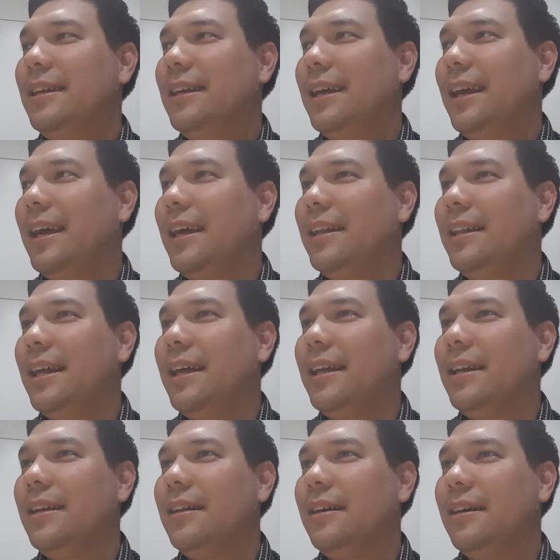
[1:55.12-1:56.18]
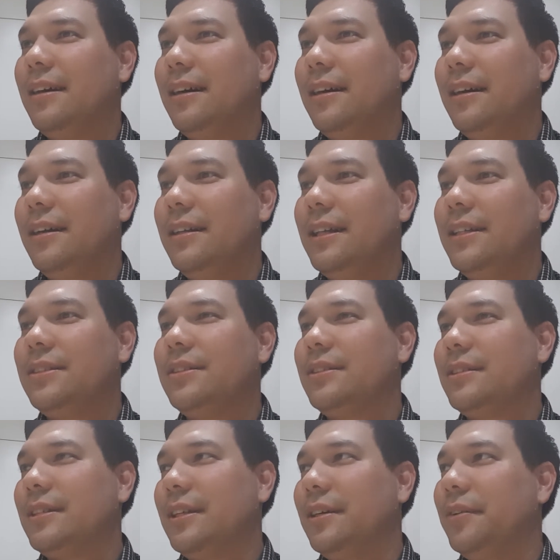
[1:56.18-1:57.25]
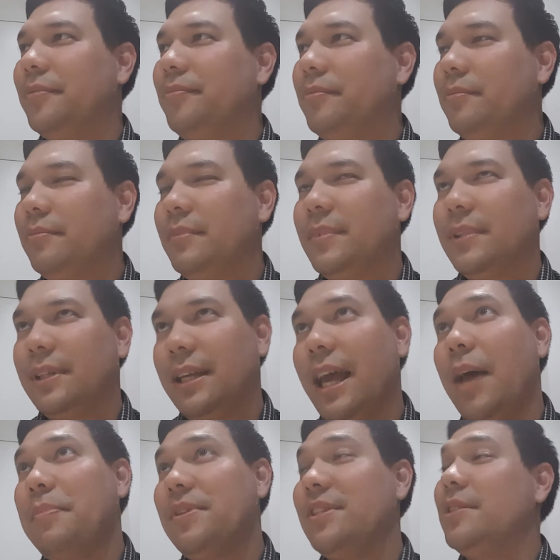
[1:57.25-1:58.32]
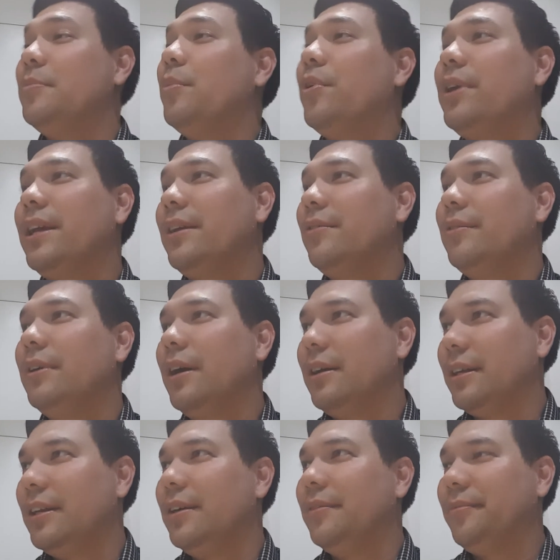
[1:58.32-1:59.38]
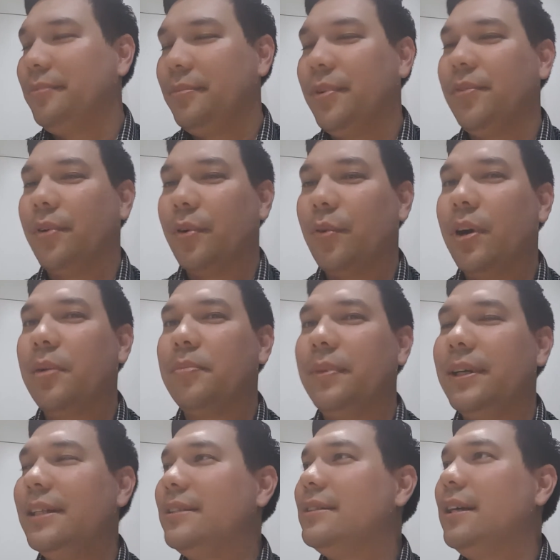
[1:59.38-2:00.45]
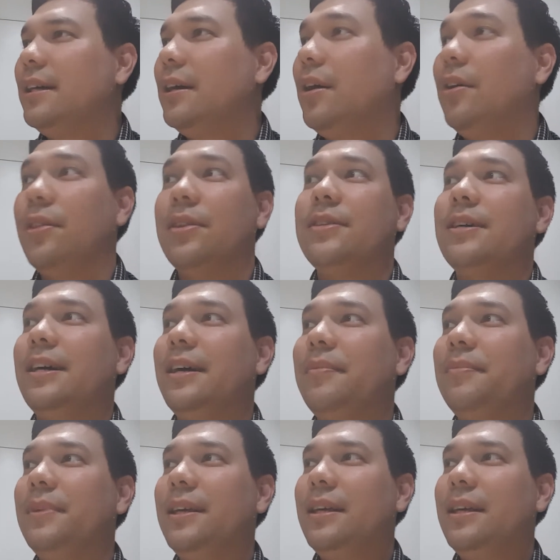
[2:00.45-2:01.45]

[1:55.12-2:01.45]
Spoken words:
And that that's, happens in the morning, before work, but it's not all the time.